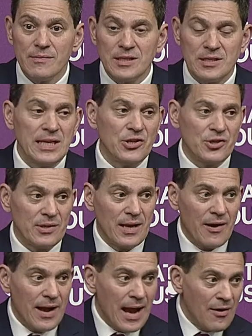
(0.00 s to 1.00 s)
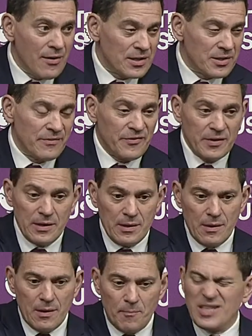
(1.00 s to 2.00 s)
distinction. There are areas of
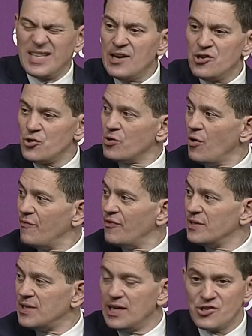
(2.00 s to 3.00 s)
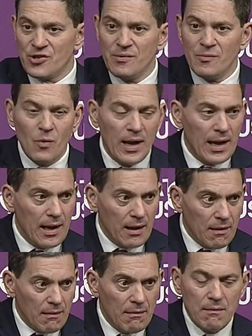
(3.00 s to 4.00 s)
potential confrontation where
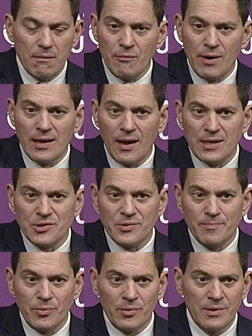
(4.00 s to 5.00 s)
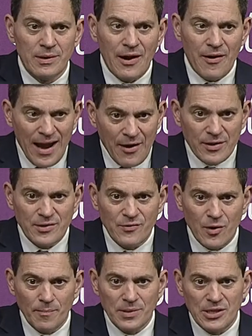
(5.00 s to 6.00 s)
red lines are important. There are areas
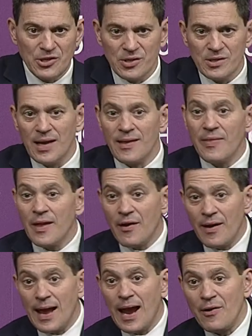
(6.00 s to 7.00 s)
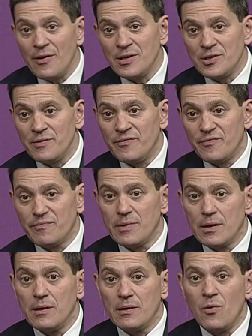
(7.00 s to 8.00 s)
of competition, and then there are areas of
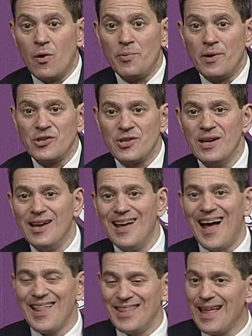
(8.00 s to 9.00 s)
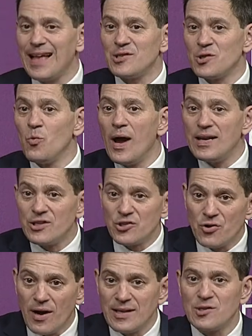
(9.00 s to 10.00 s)
uh, cooperation. I think that's the way to
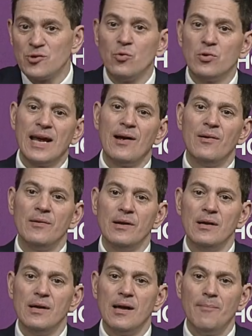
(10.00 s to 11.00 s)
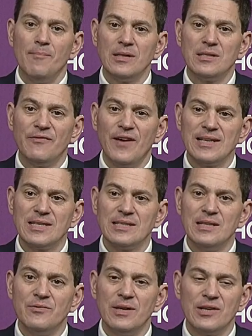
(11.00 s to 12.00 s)
try and sort out a
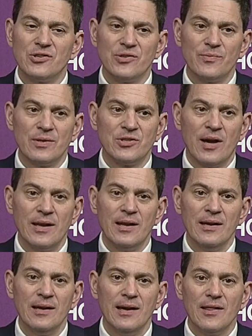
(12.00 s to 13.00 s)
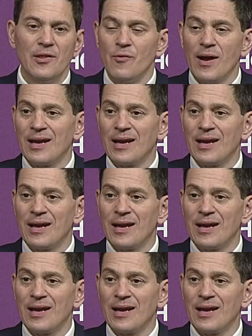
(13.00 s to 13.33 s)
multifaceted relationship with China that